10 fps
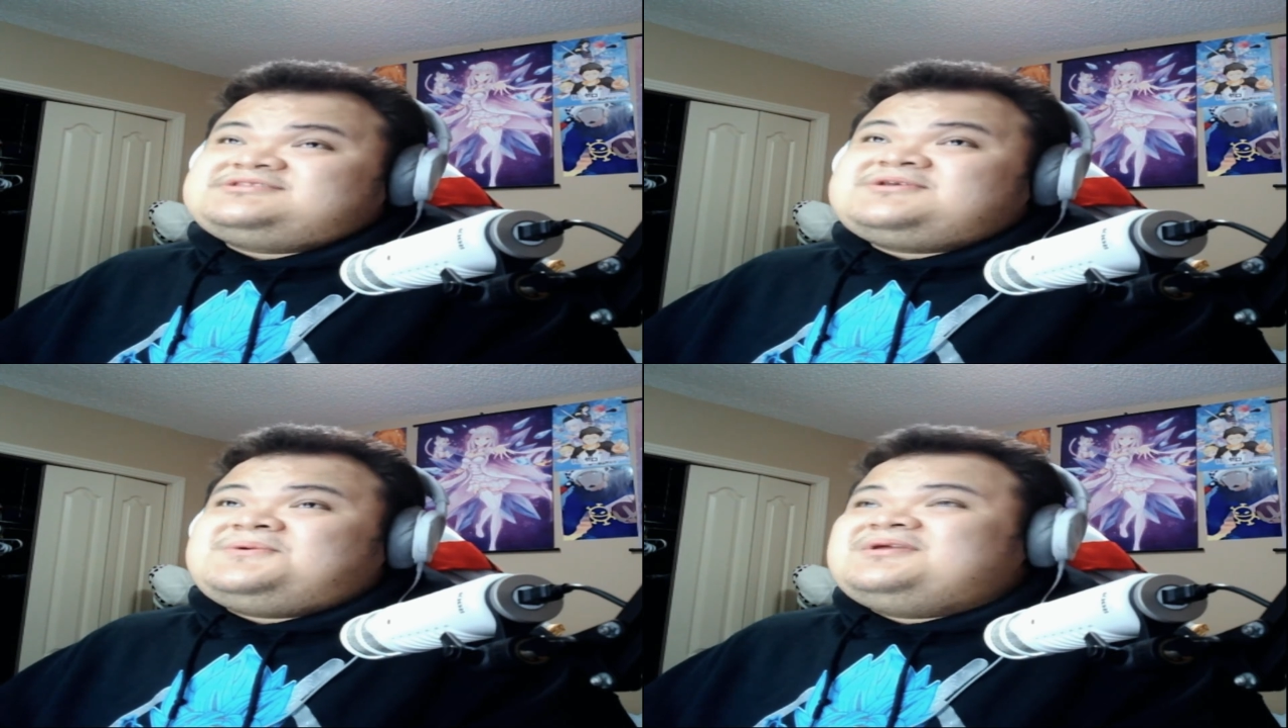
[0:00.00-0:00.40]

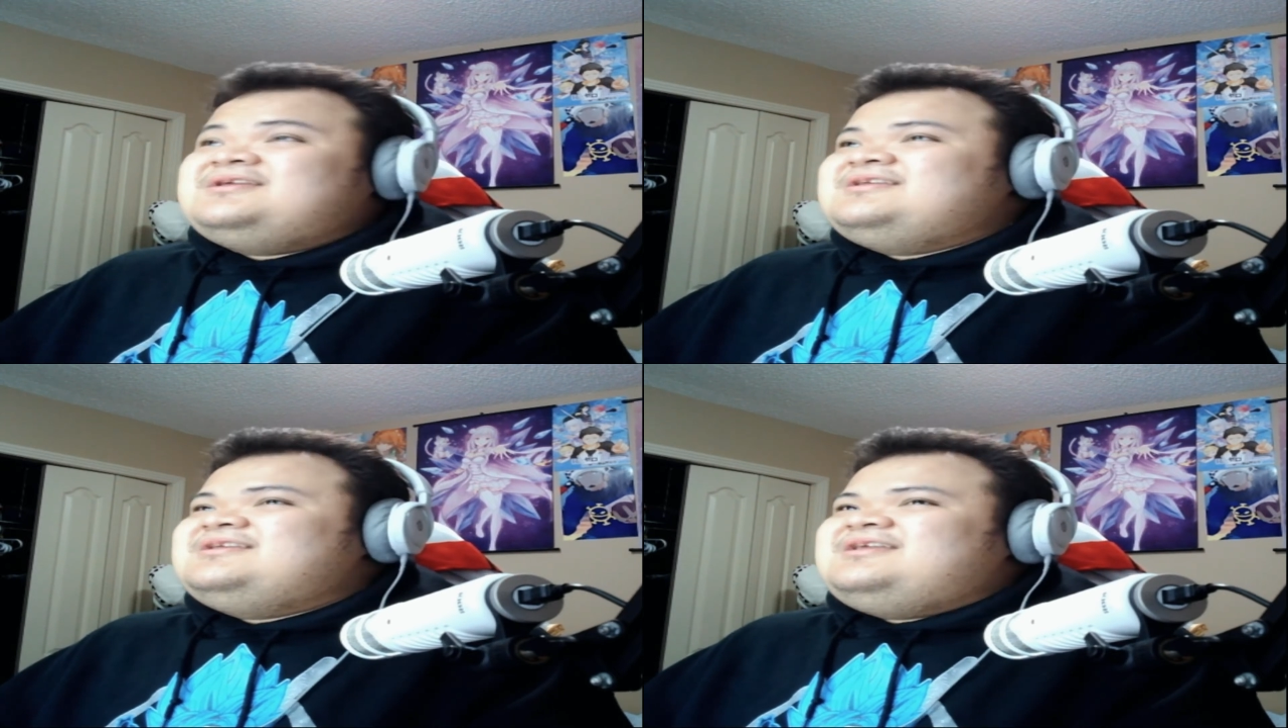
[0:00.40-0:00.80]
So
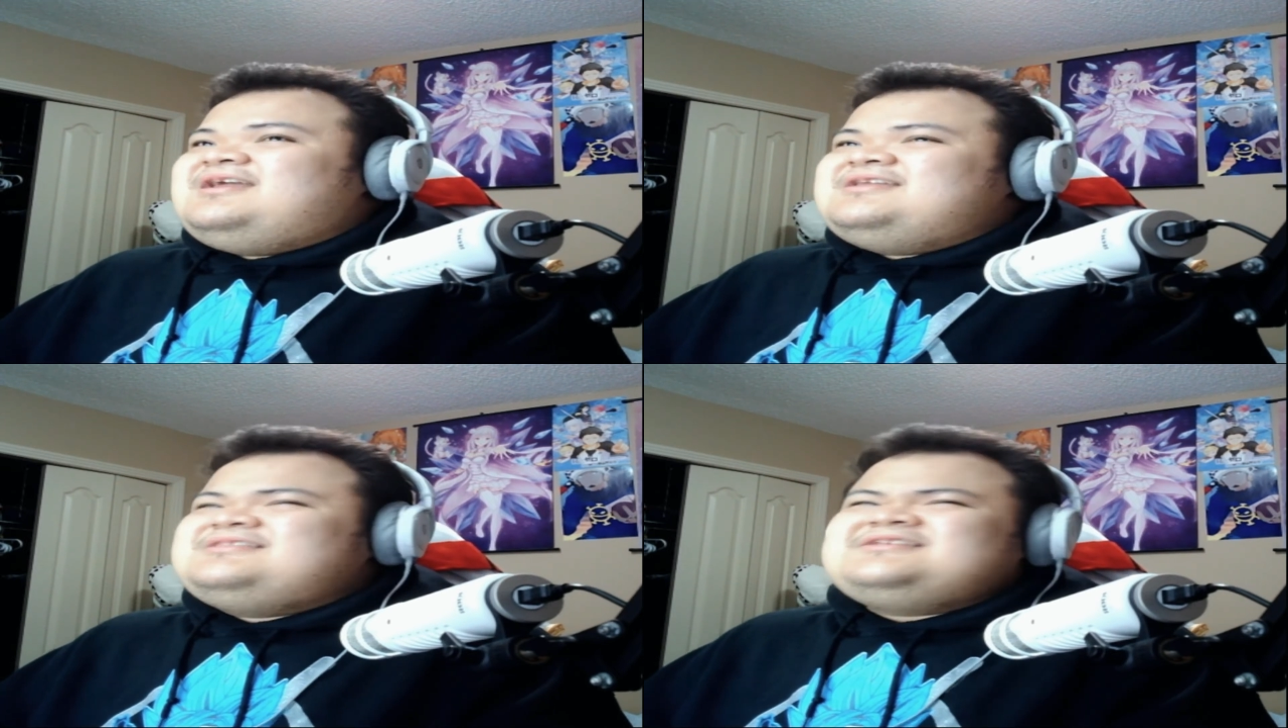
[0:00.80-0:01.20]

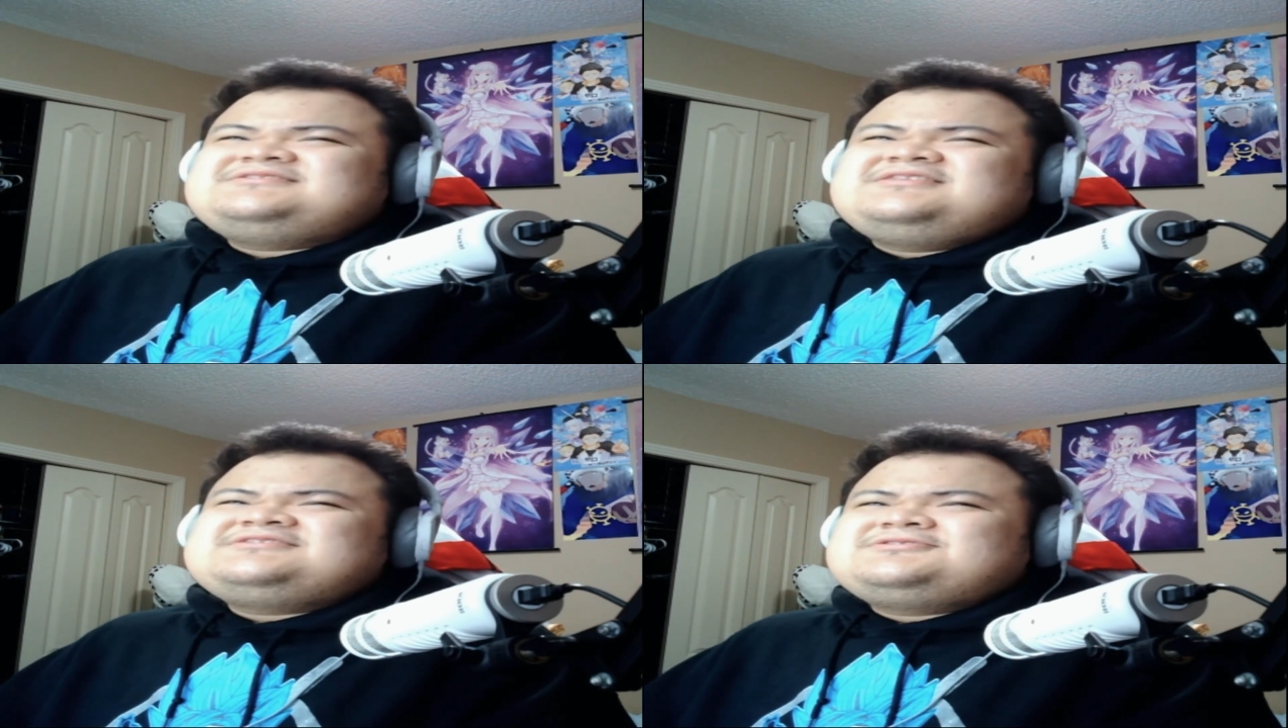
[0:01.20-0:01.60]

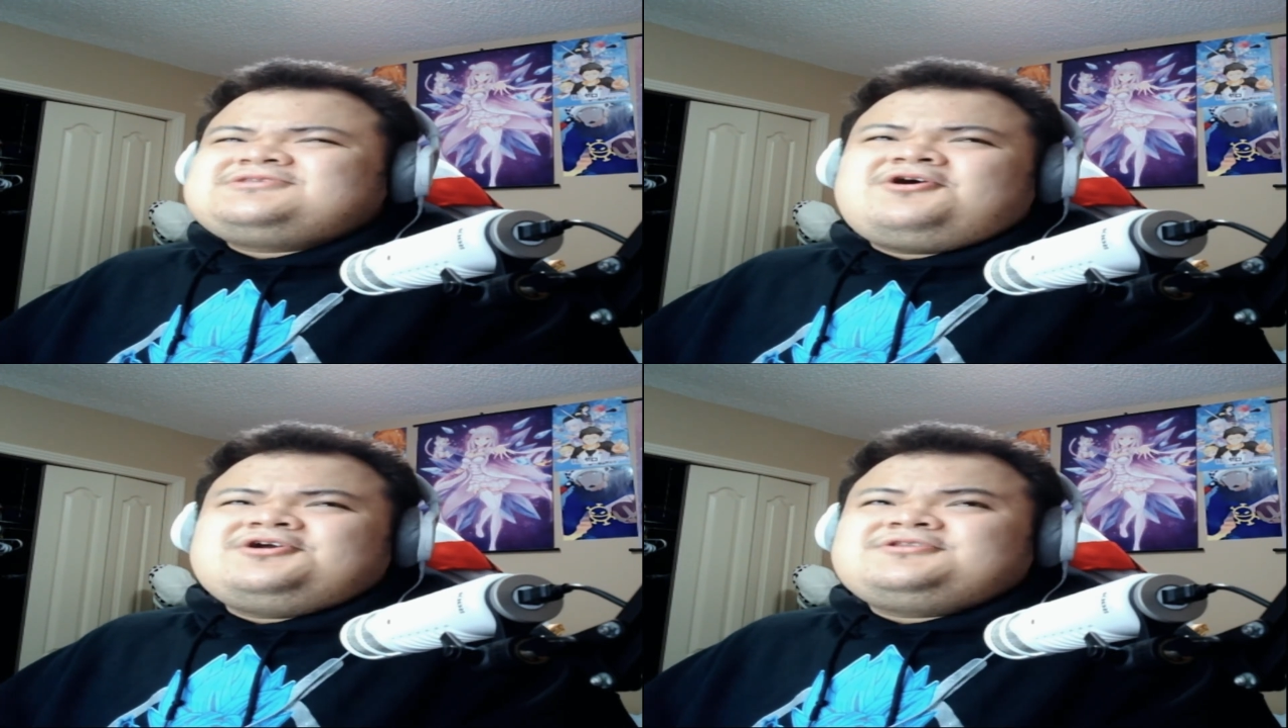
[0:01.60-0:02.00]
that's the
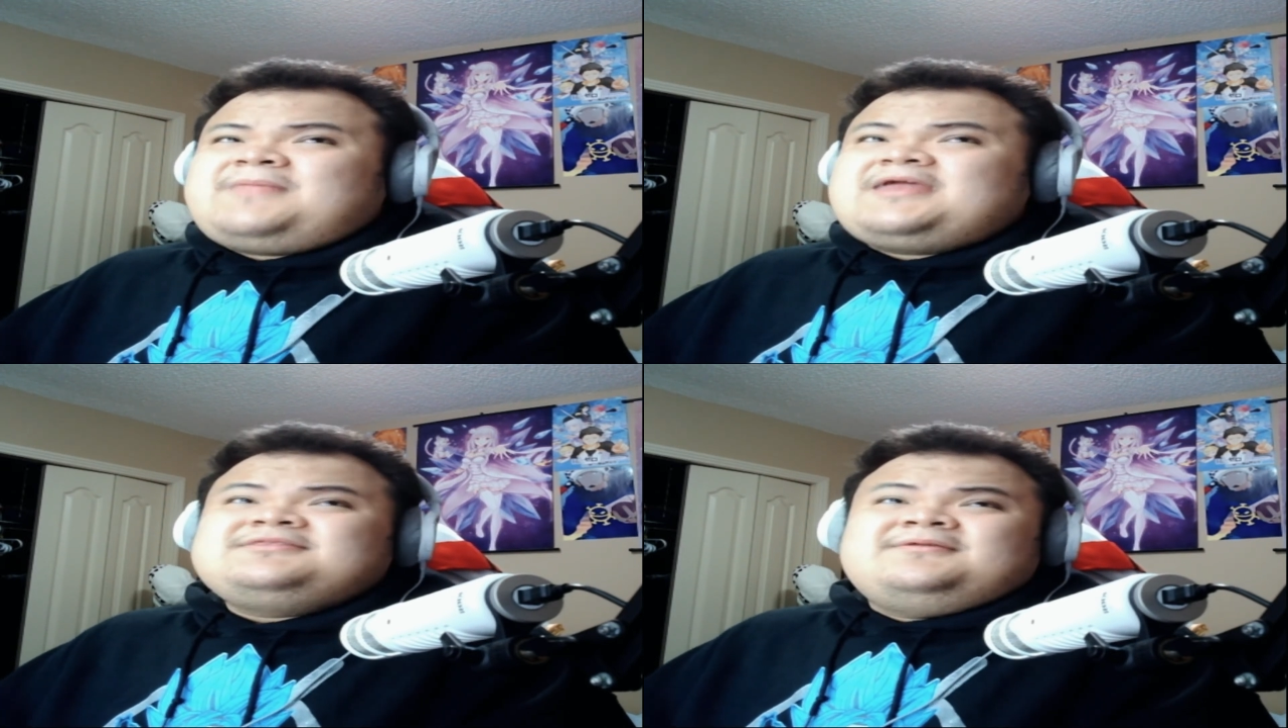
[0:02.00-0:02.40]
start.
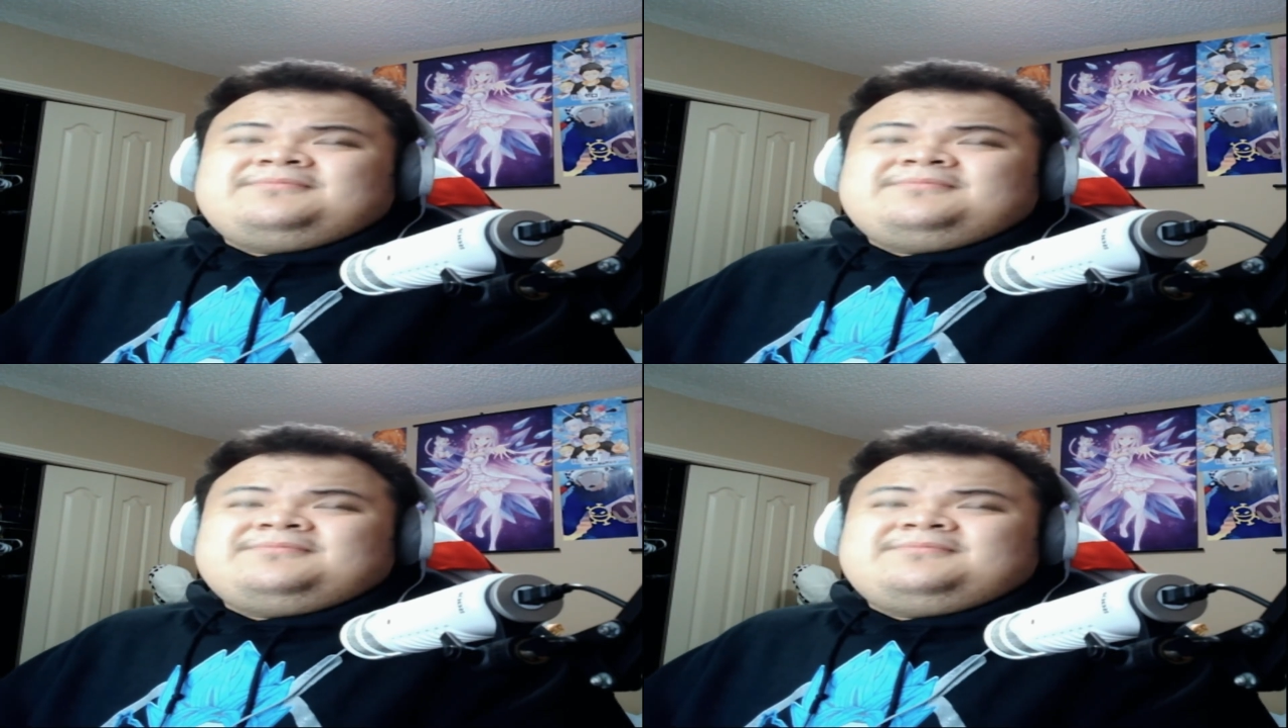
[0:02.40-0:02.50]
And